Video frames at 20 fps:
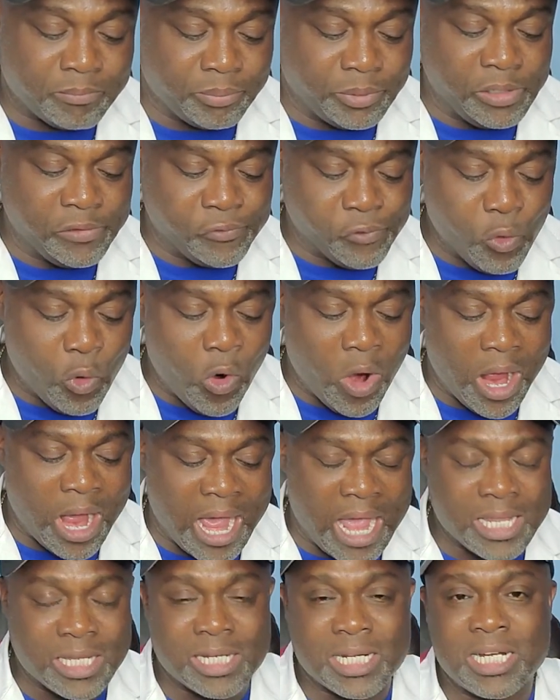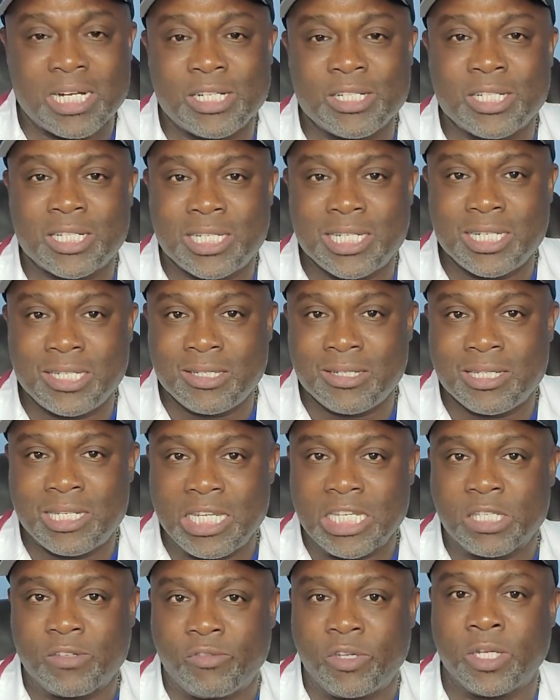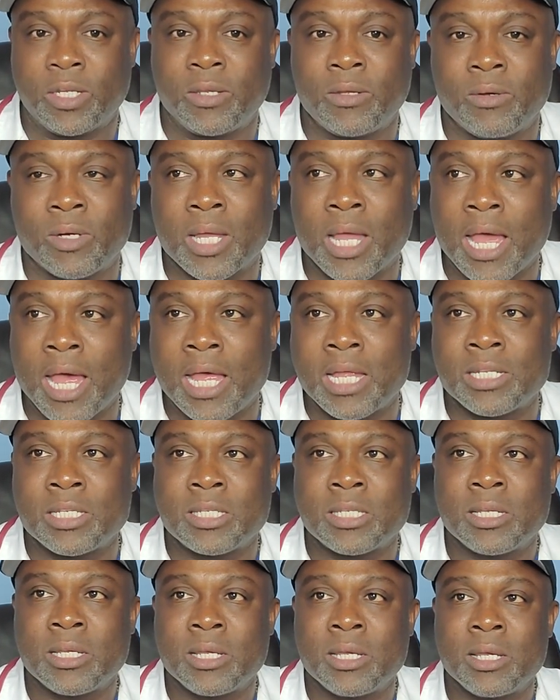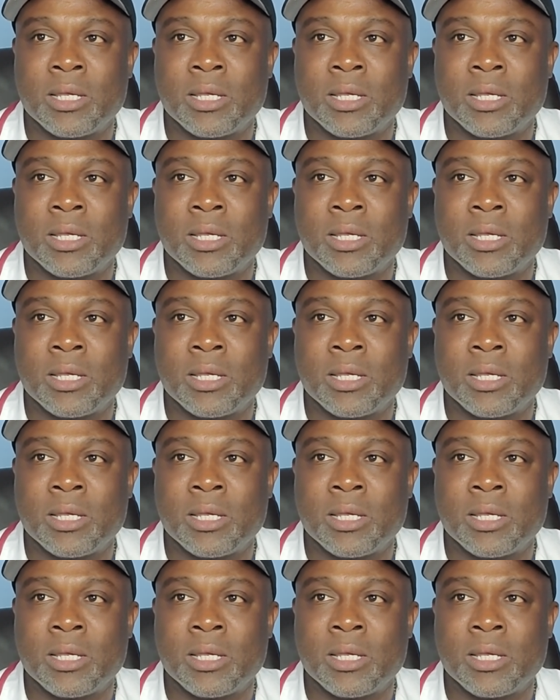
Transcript: Before I continue this video, guys,